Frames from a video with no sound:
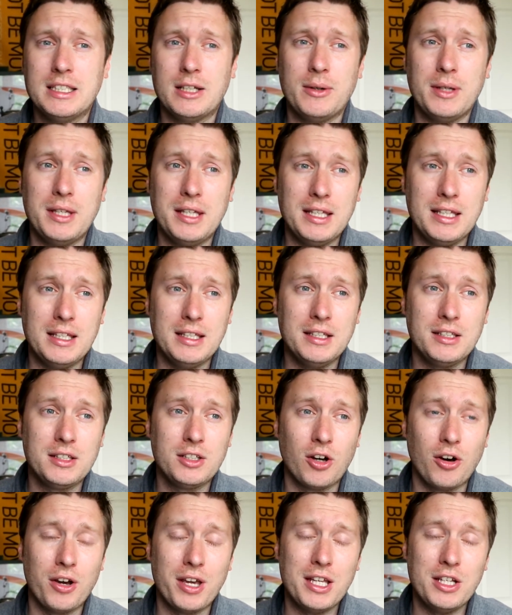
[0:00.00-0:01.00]
Now, he
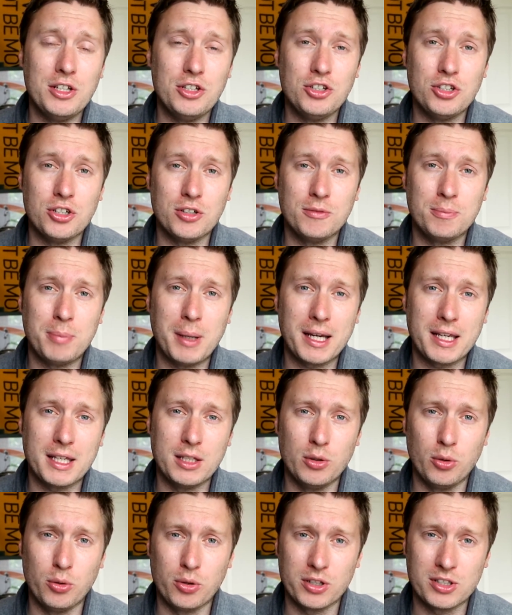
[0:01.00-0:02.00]
got injured back
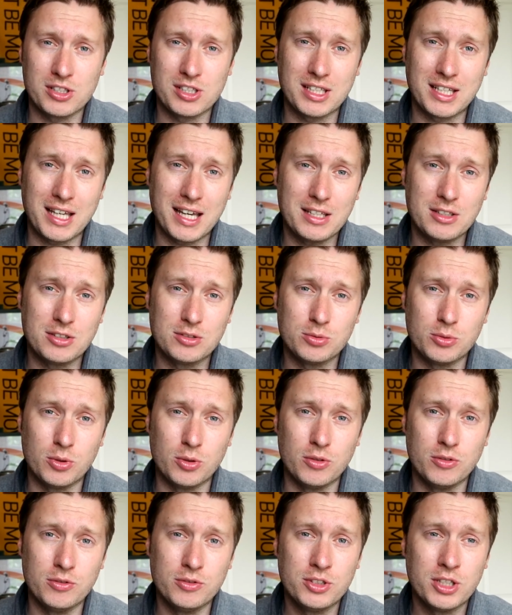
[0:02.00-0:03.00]
in August against
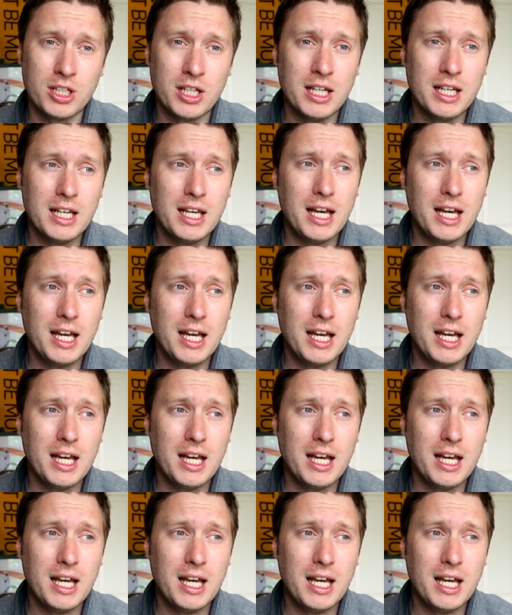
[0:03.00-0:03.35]
Wolves,